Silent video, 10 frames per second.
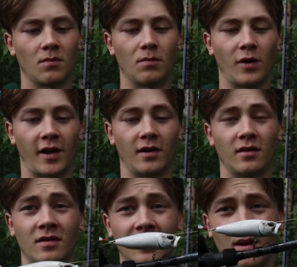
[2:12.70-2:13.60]
But
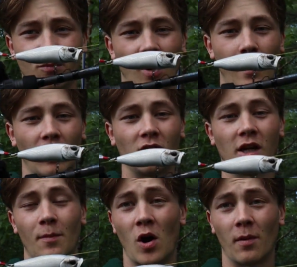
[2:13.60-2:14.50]
yeah, primarily
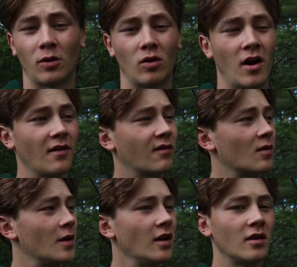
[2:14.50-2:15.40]
a popper rod for
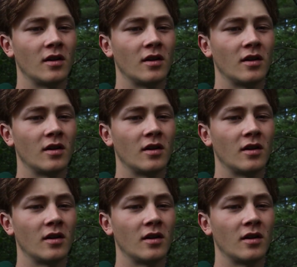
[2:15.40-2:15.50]
me.